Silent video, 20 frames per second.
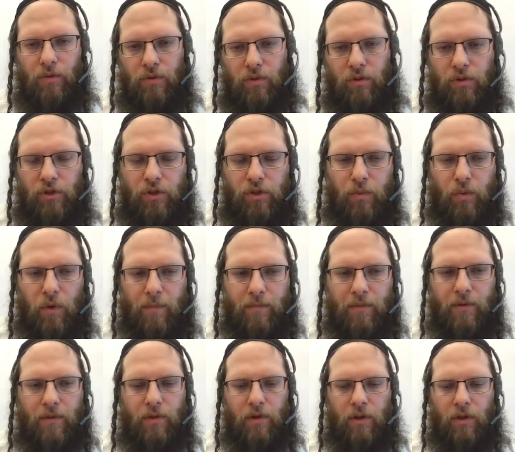or
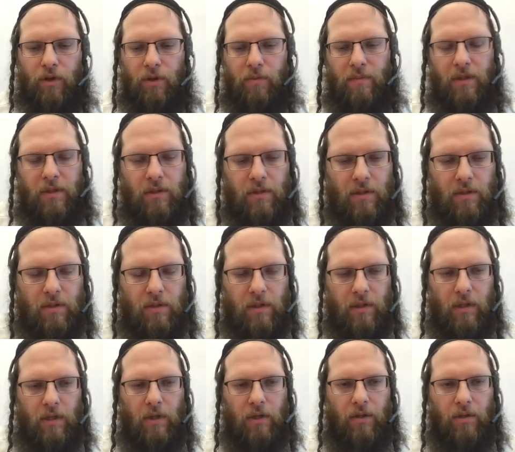swap the arguments.
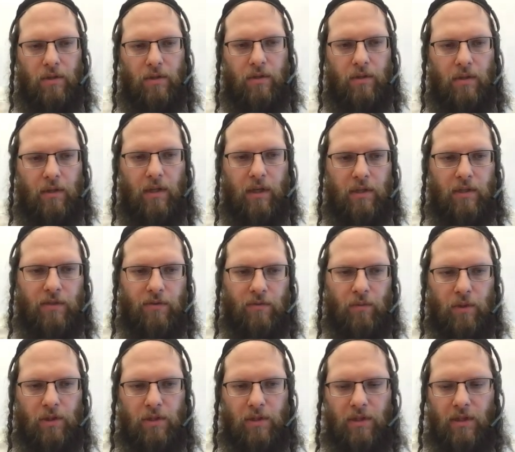
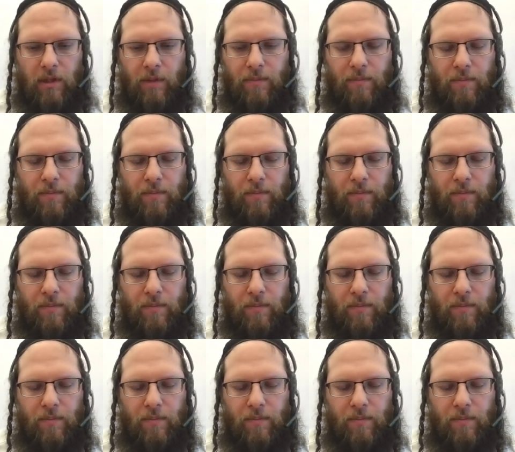-1 step.